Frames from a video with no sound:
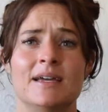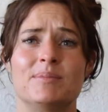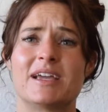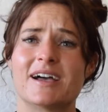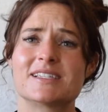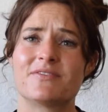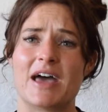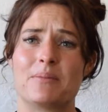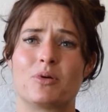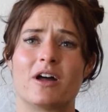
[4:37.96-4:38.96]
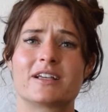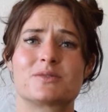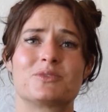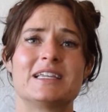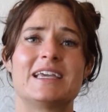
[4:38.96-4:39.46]
Because of that,
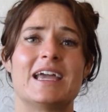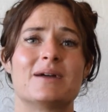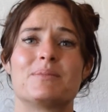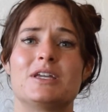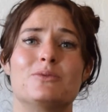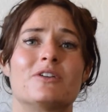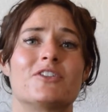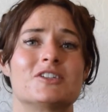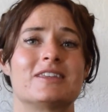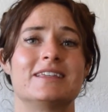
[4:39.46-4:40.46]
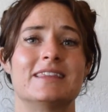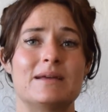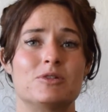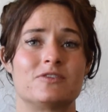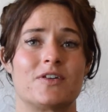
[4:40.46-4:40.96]
products really can't be universally
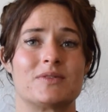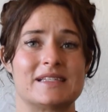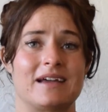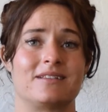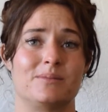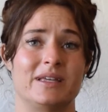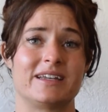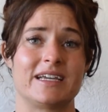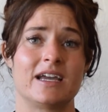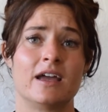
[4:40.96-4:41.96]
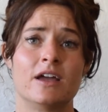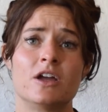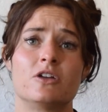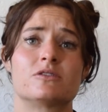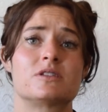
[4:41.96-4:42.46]
labeled for recyclability.
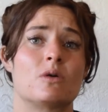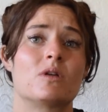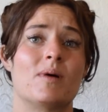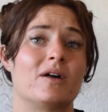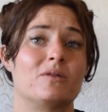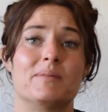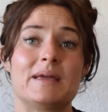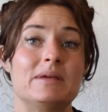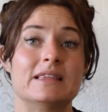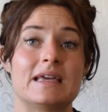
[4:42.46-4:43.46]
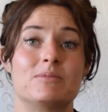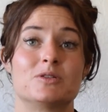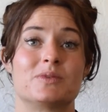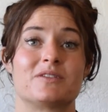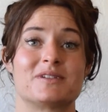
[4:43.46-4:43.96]
Your soda bottle may be
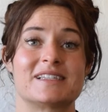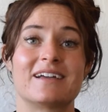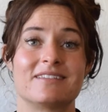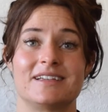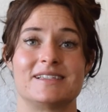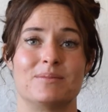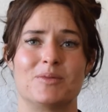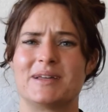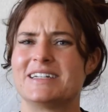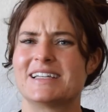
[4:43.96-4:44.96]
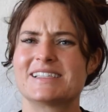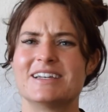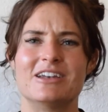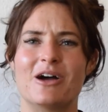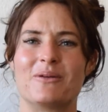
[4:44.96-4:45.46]
labeled with a recycling symbol, but it
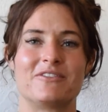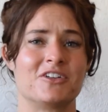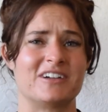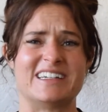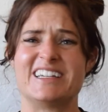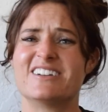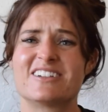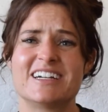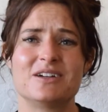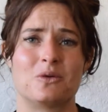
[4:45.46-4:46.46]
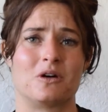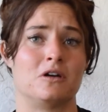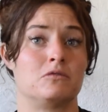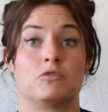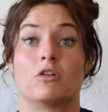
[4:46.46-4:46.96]
doesn't know if you're in Erie
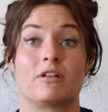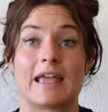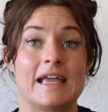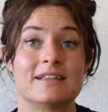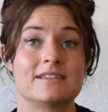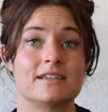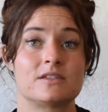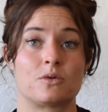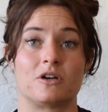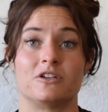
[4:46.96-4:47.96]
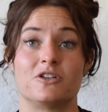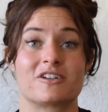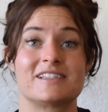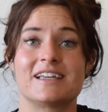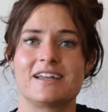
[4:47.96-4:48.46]
or rural Kansas or New
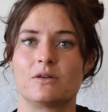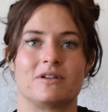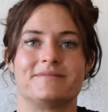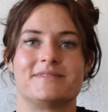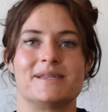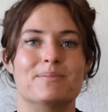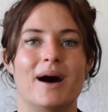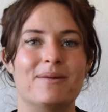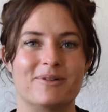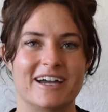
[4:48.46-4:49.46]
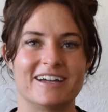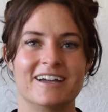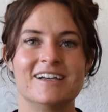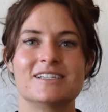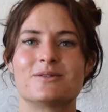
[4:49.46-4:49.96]
York City or Zimbabwe.
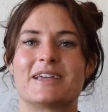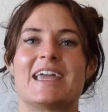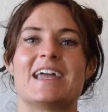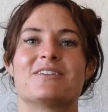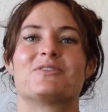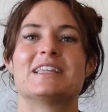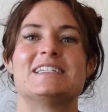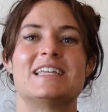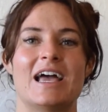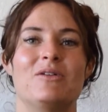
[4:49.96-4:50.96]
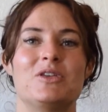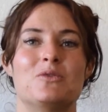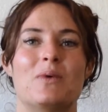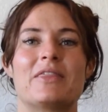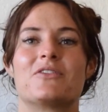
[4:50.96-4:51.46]
So it can't really tell you
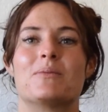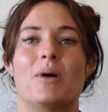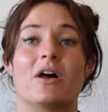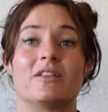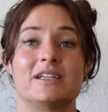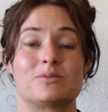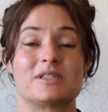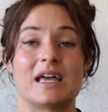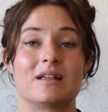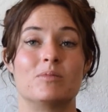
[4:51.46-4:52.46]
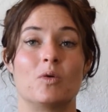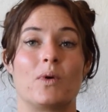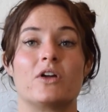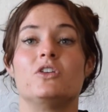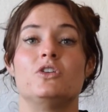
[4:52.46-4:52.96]
whether the bottle is recyclable
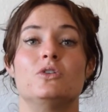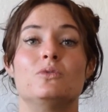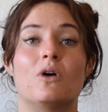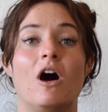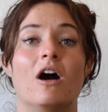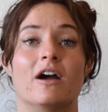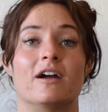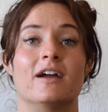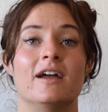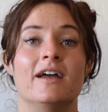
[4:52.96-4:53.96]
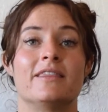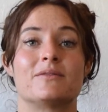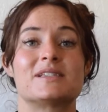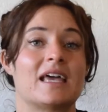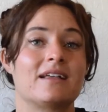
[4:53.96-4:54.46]
where you are. The
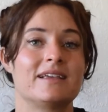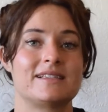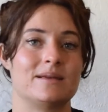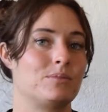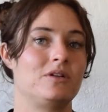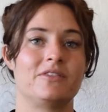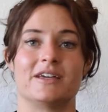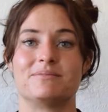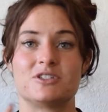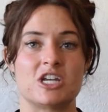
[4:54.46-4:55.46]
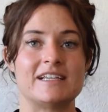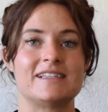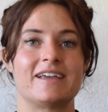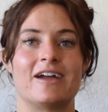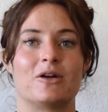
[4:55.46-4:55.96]
recycling symbol, the
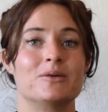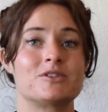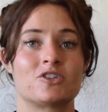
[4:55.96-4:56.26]
chasing arrows